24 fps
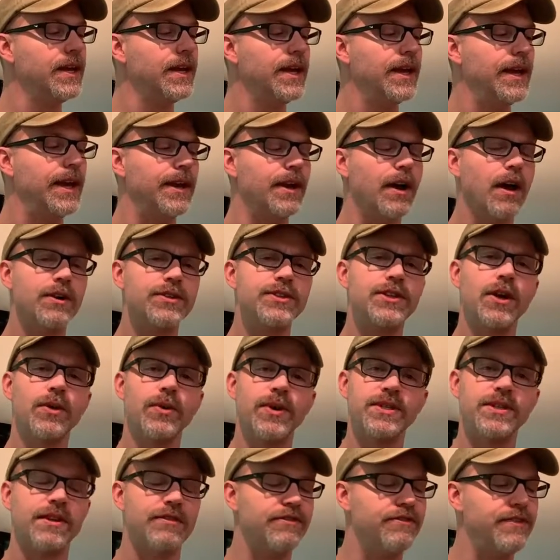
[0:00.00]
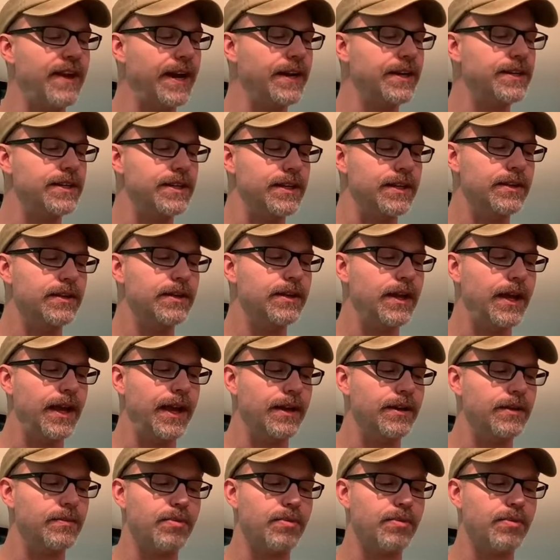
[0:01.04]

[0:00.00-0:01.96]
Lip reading: It also is affected, and